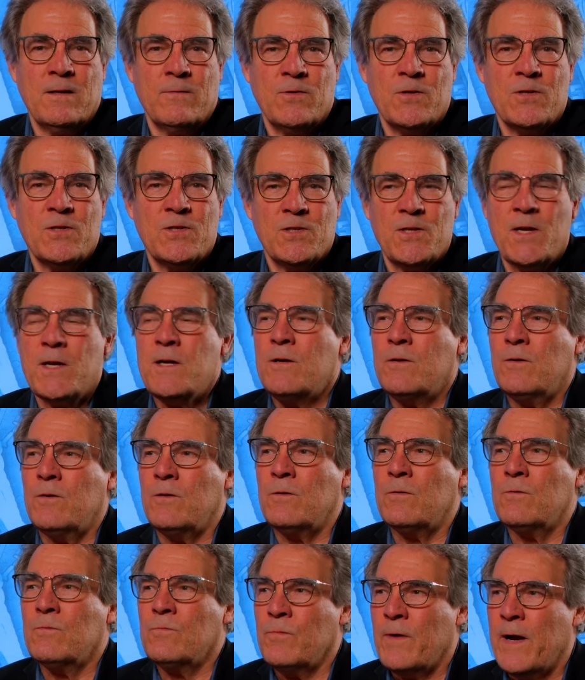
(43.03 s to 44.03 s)
of a
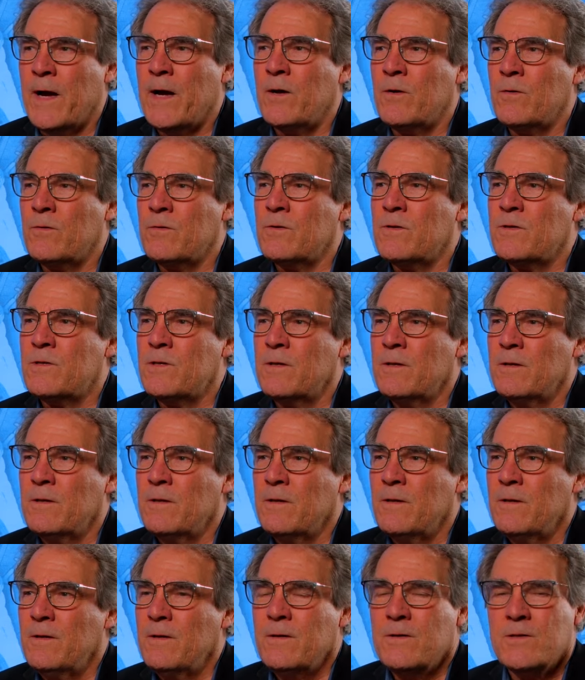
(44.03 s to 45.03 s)
single round
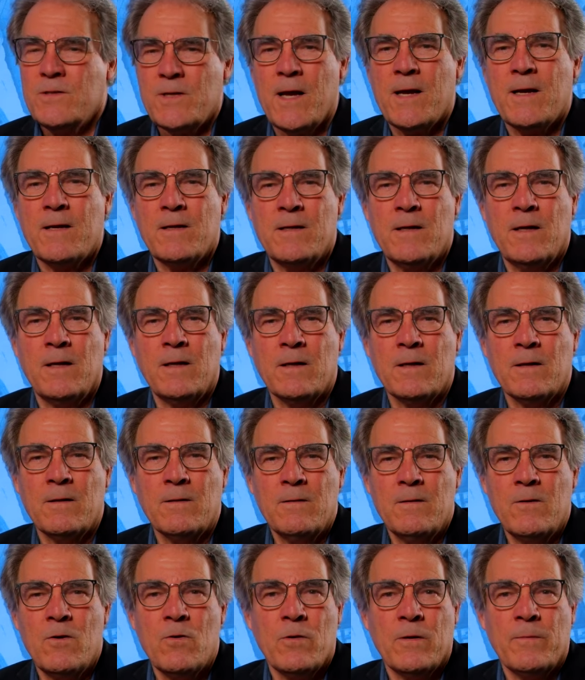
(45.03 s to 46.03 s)
psychedelic,
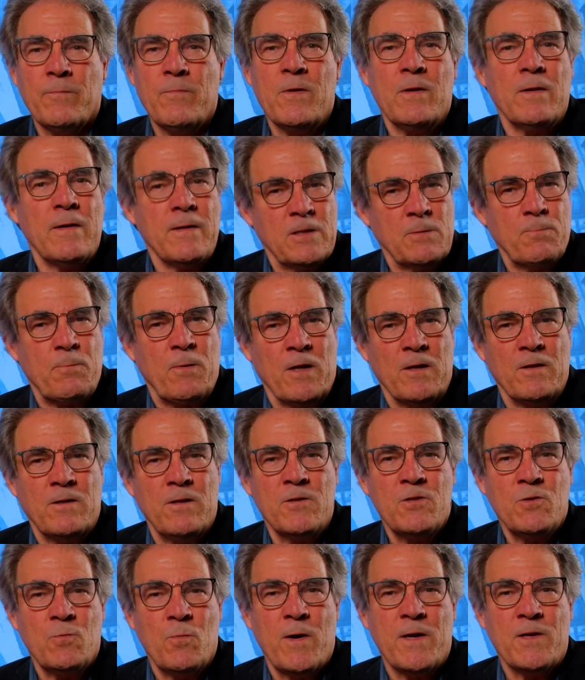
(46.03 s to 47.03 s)
or let's put it
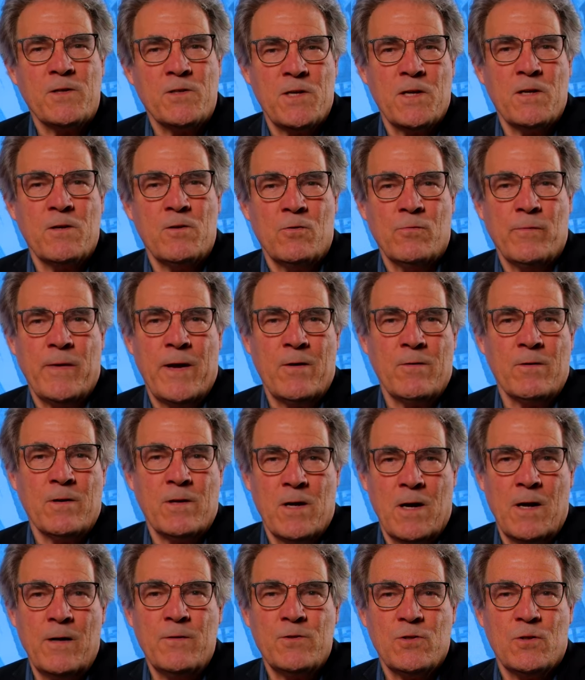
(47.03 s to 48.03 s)
this way, single round
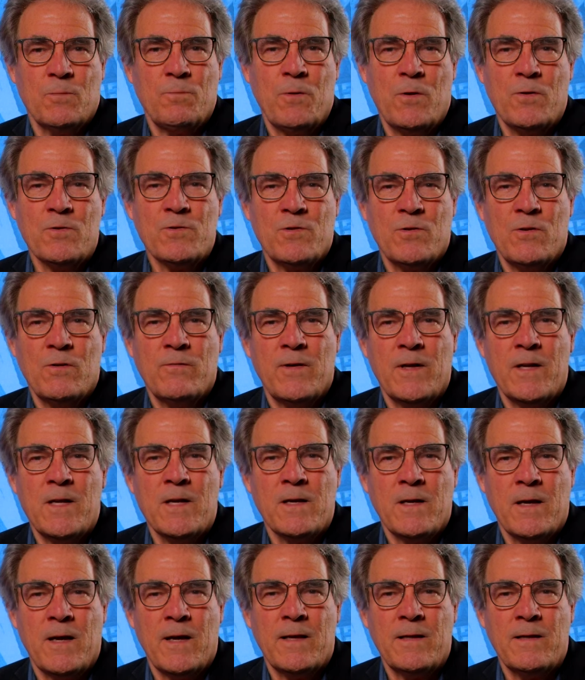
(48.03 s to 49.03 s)
concert poster of any
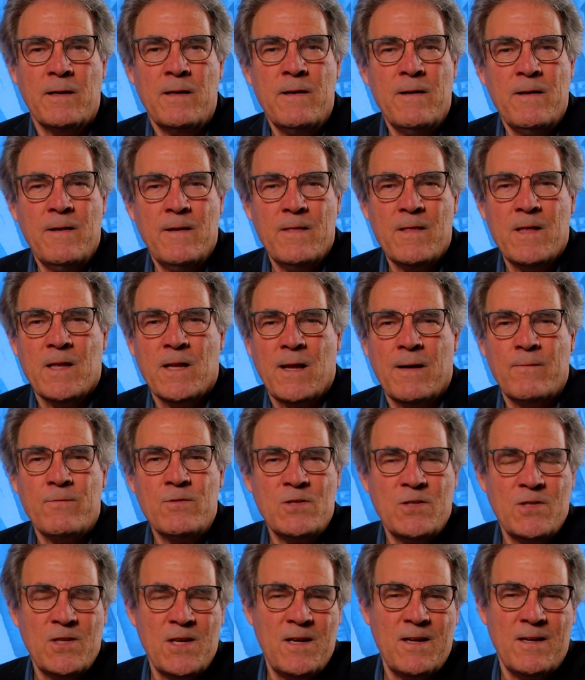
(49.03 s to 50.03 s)
kind that I've
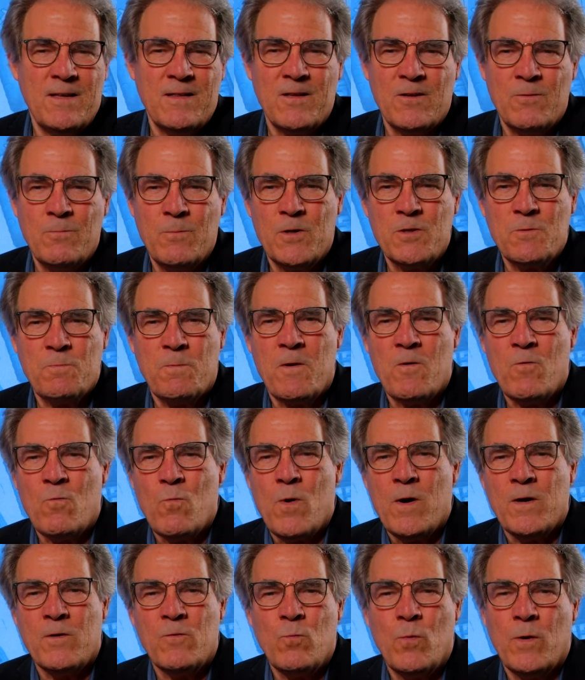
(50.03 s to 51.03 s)
seen. There must be
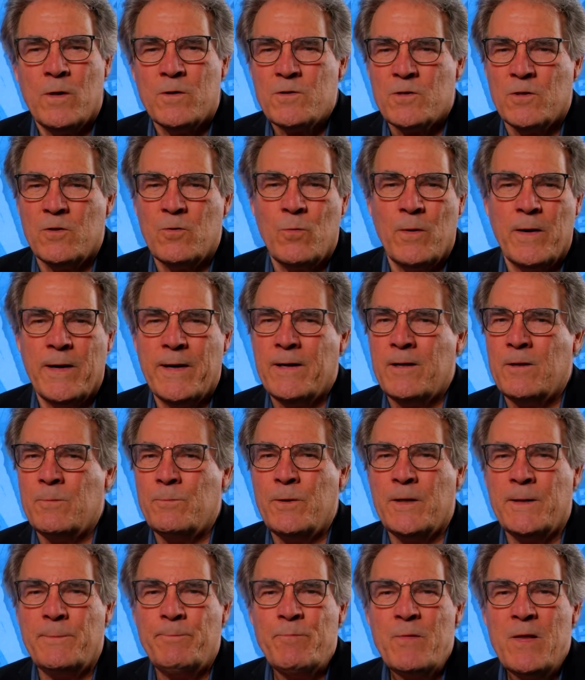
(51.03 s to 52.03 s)
one once in a while.
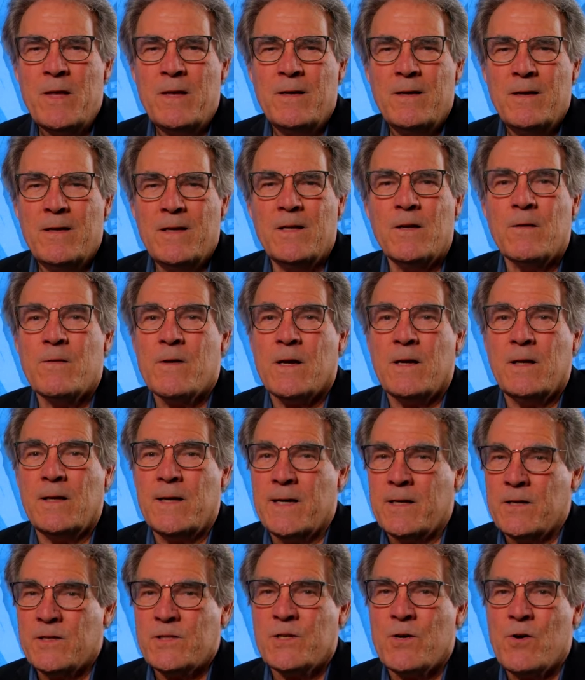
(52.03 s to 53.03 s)
But, you know, the
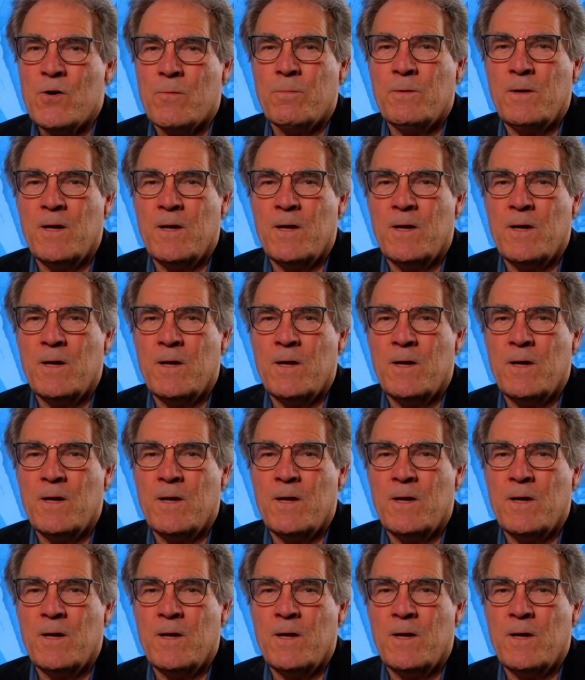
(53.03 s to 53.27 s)
Kaleidoscope